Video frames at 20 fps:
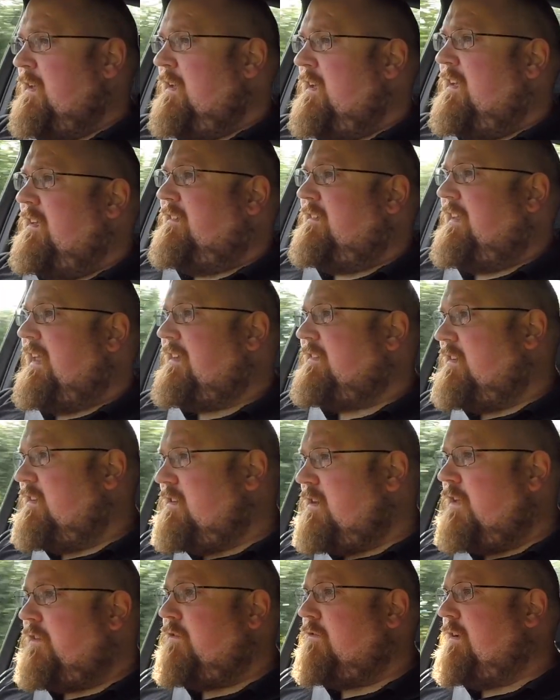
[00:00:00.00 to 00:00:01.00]
So that's
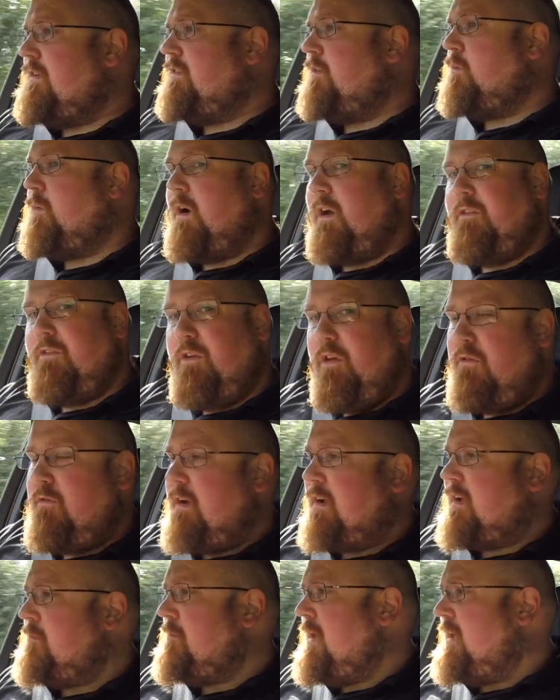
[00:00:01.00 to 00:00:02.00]
another reason why I do
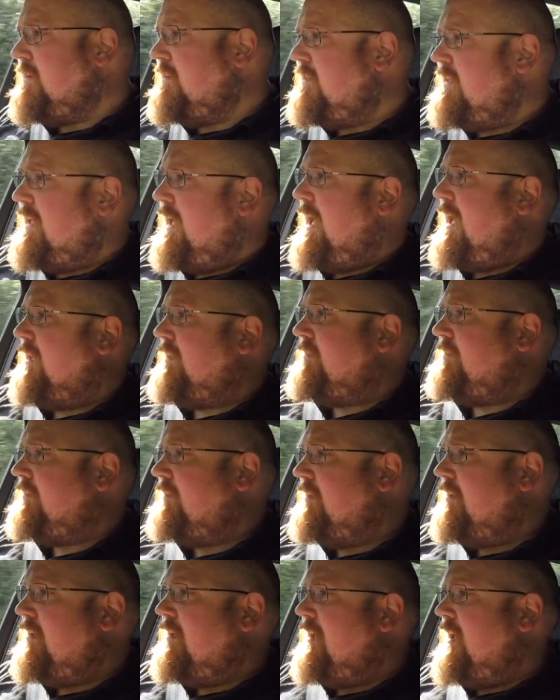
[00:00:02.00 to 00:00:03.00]
recommend the
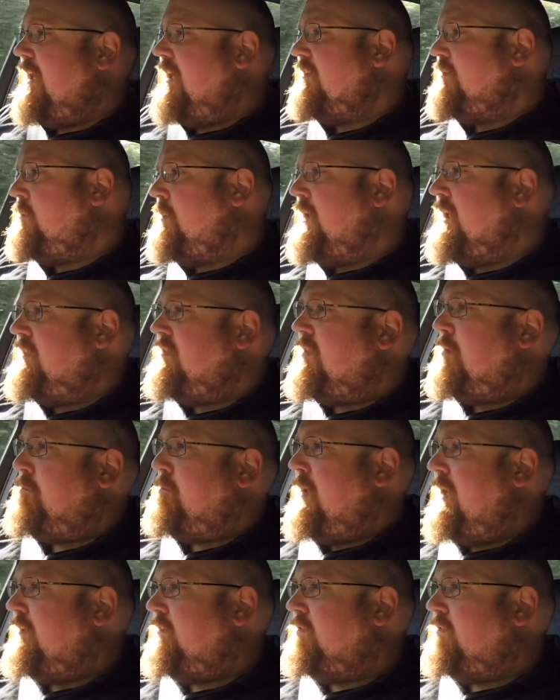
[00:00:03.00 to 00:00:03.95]
S as being the best